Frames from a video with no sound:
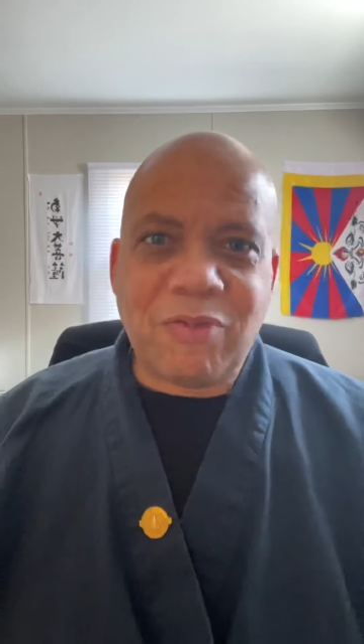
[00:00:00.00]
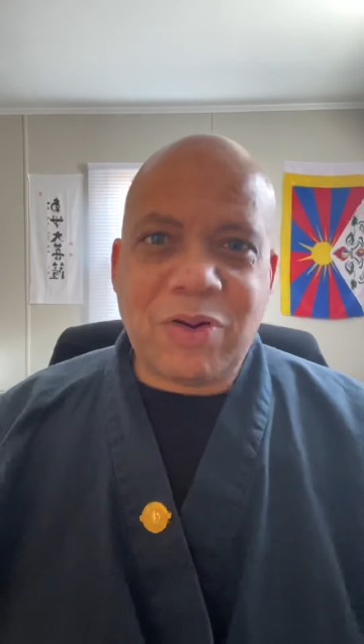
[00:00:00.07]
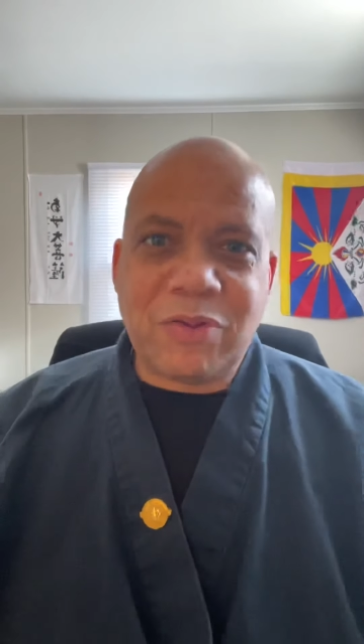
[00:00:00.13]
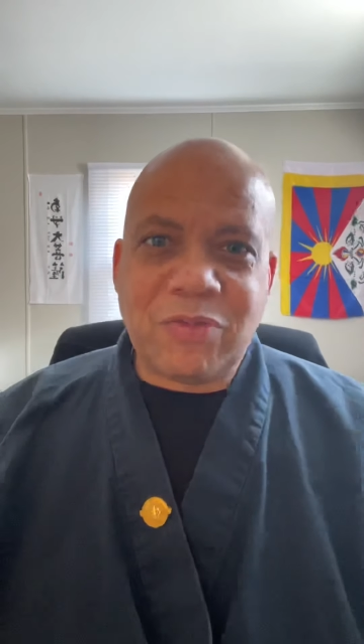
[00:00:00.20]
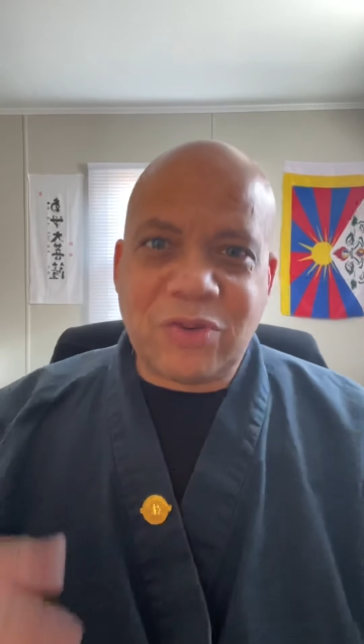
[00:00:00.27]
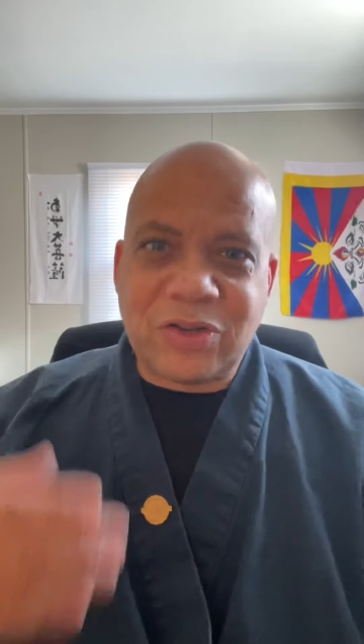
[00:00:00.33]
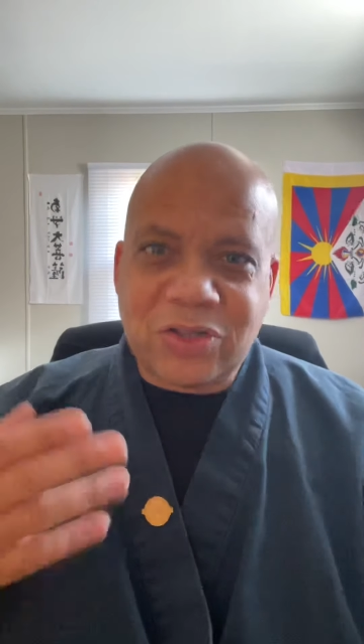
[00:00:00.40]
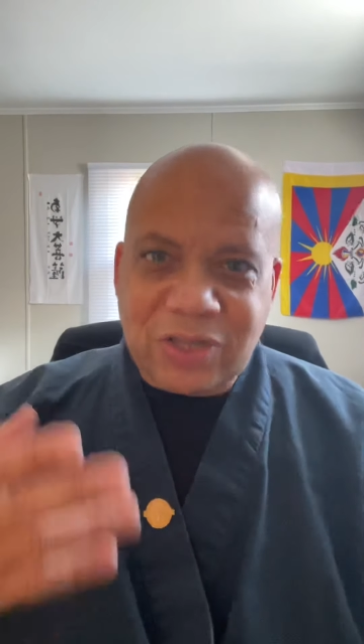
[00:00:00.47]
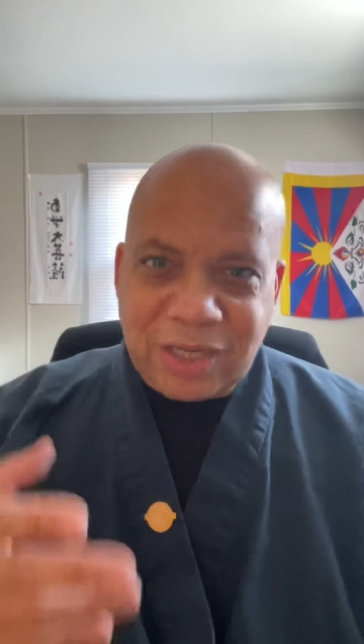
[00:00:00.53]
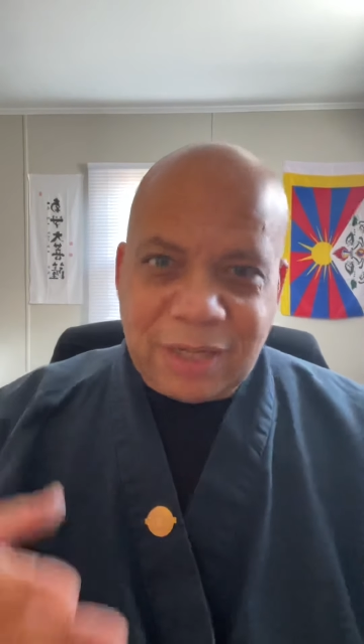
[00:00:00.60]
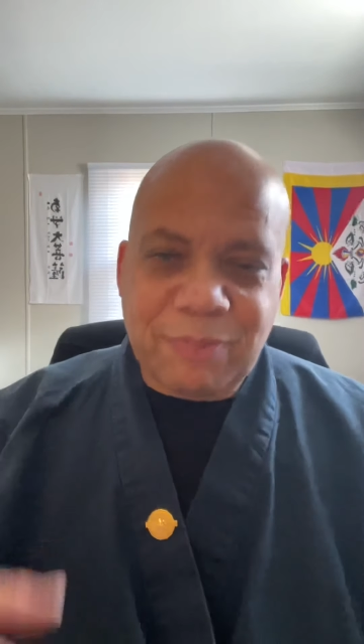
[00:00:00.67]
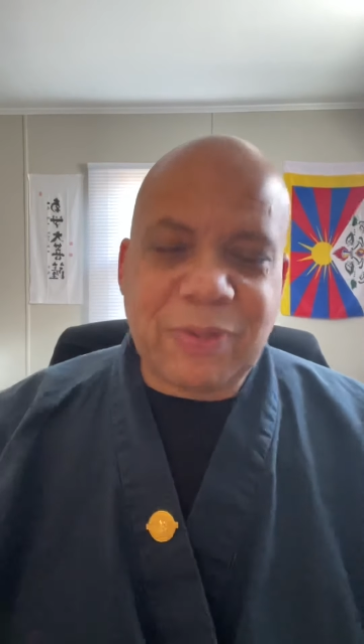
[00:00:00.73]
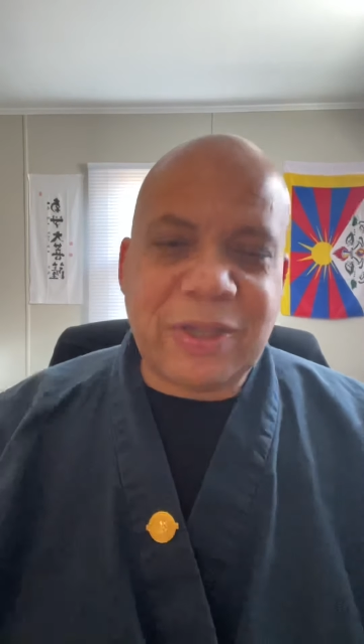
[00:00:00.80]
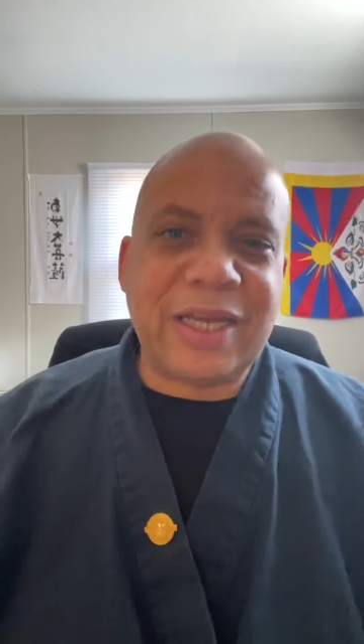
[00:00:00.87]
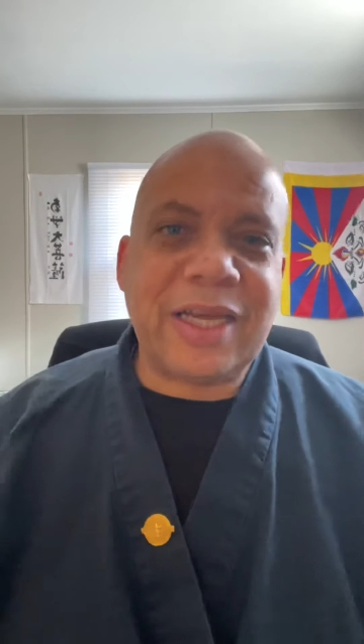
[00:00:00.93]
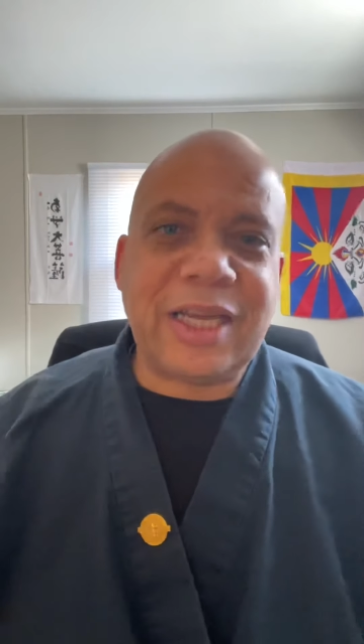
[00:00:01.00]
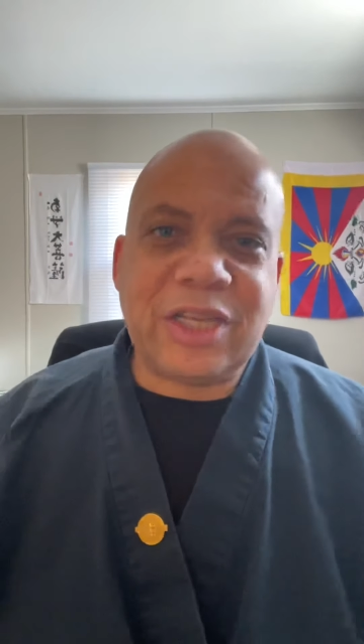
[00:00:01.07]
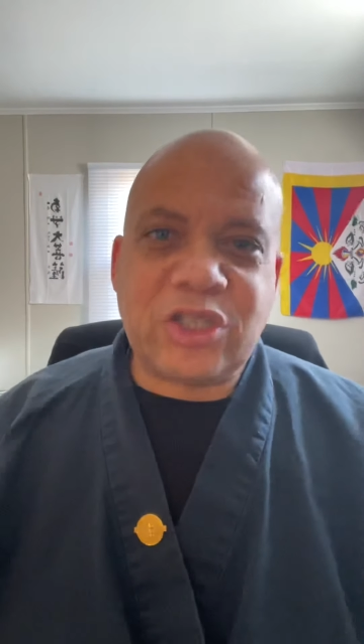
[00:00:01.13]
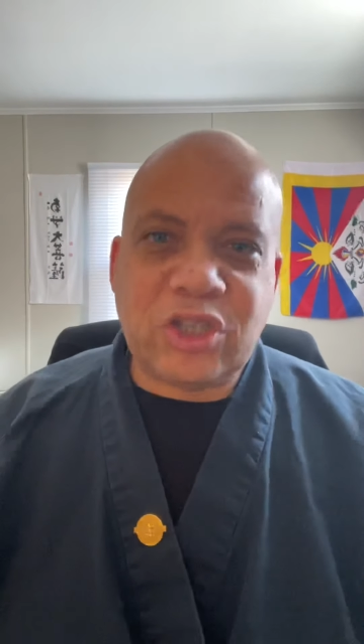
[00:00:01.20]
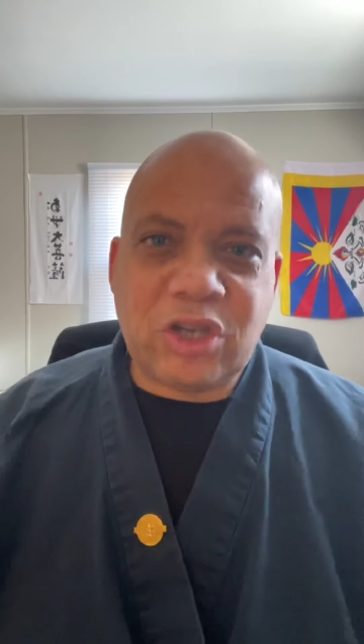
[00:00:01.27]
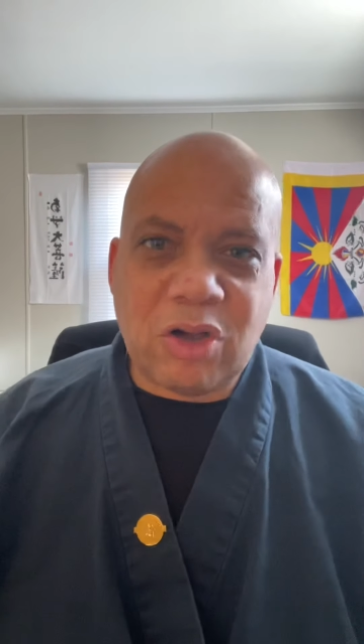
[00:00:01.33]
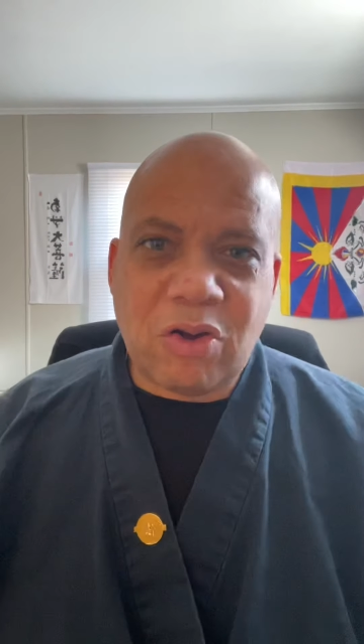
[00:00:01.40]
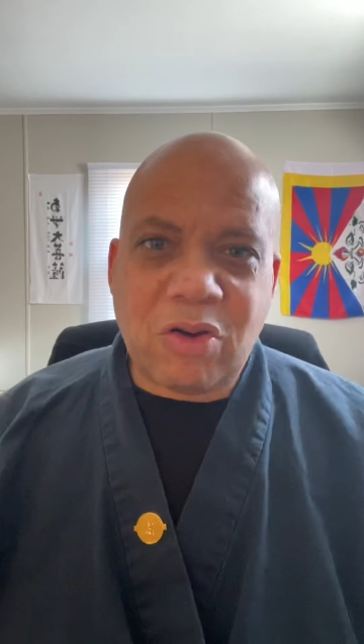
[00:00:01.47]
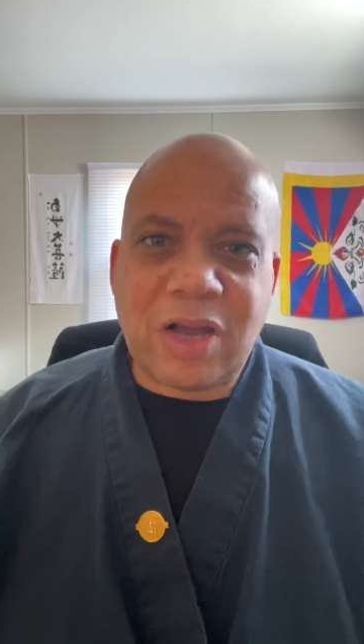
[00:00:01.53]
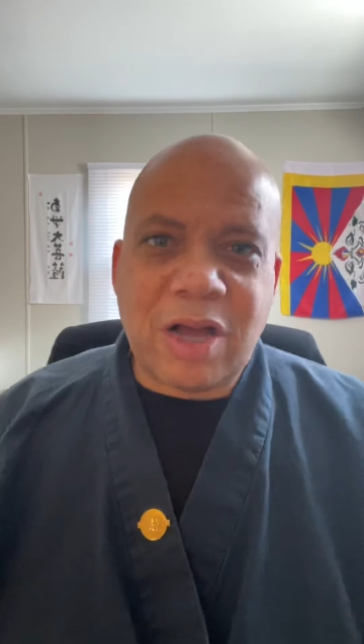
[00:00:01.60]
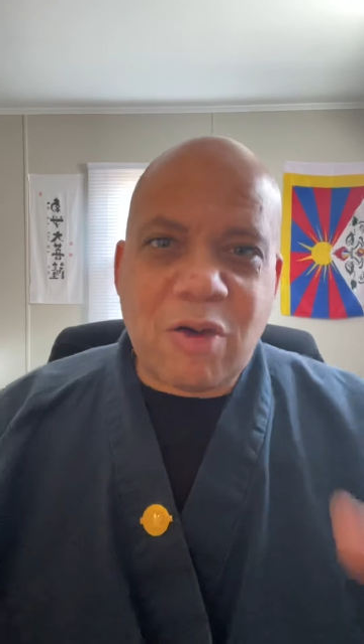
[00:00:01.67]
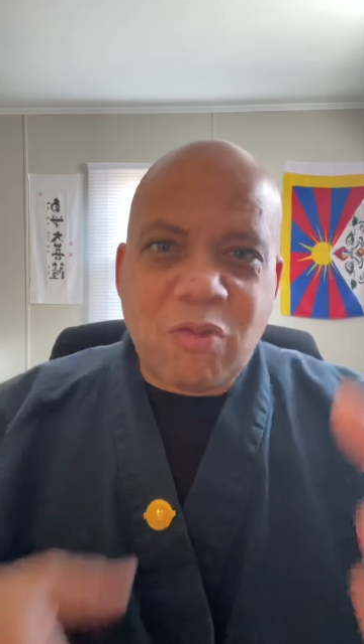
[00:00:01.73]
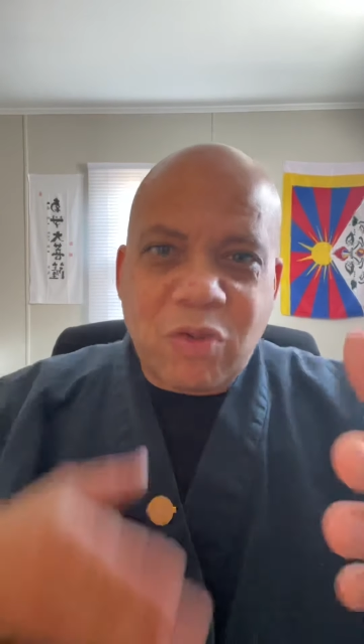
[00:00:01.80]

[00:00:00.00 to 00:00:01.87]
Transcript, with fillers: When we're sleeping, it's yoga.